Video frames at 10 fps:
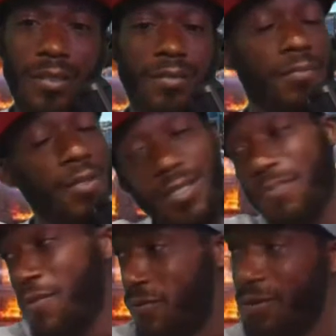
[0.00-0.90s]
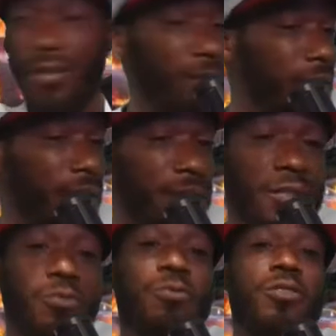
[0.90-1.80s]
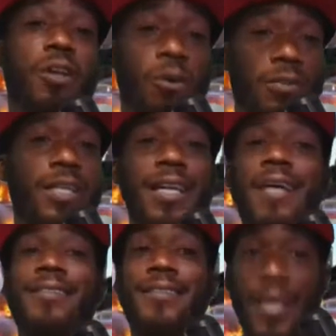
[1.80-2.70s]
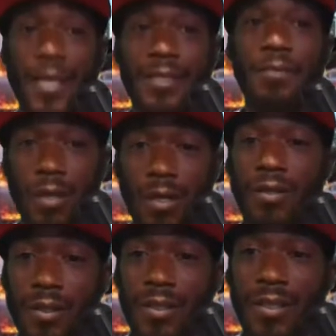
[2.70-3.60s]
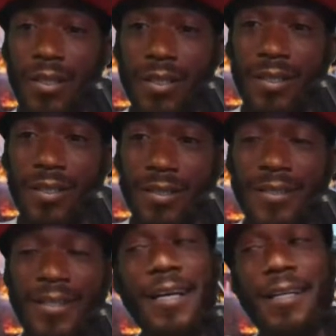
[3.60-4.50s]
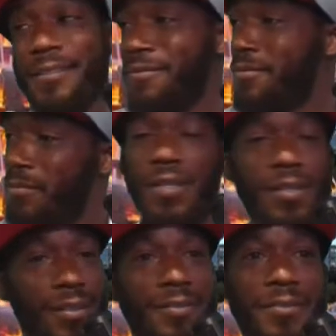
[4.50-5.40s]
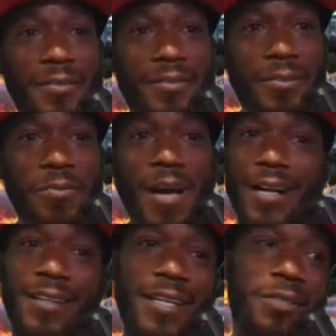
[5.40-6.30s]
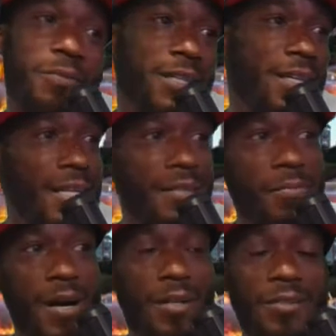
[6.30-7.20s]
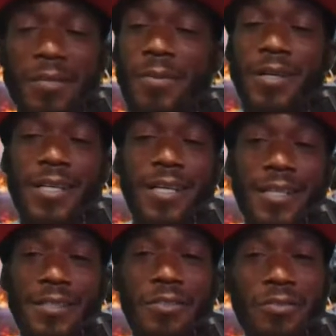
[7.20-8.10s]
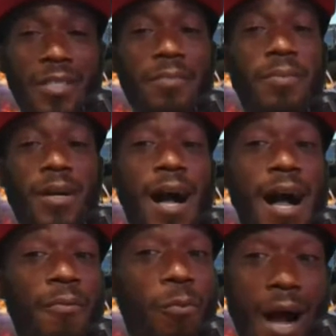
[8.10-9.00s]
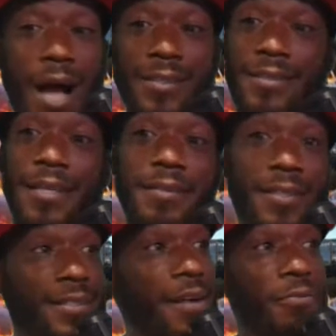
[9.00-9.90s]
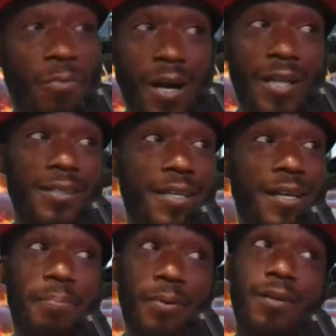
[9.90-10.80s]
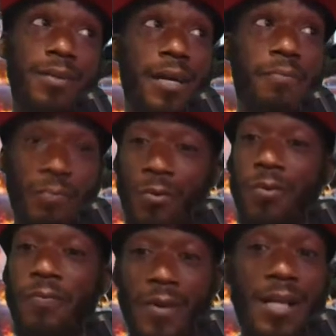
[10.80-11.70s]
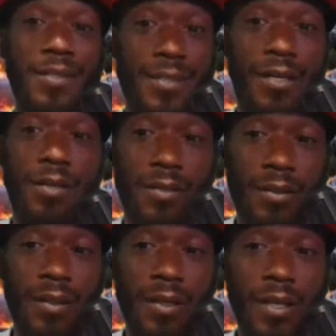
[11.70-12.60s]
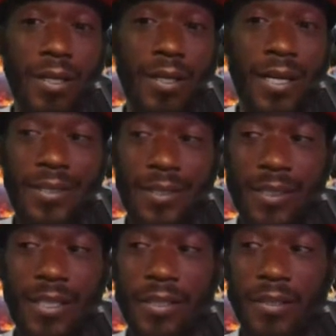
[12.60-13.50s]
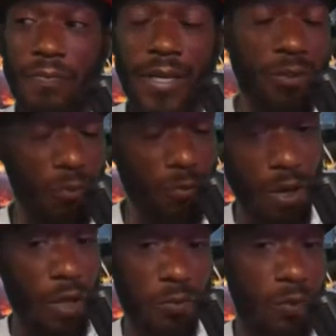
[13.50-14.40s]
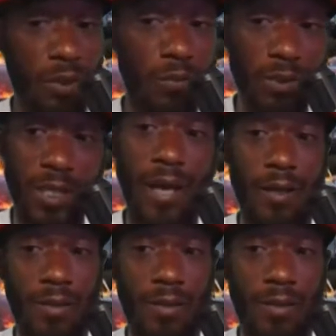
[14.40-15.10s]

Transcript: Bro, let's be for real. Good, you choked in that second, bro. Like, you acting like you wouldn't got the bottle talking about, can I get a drink, bro? I watched, listen, I rewinded that part like 4 or 5 times. I seen it in your face. You lost where you was at.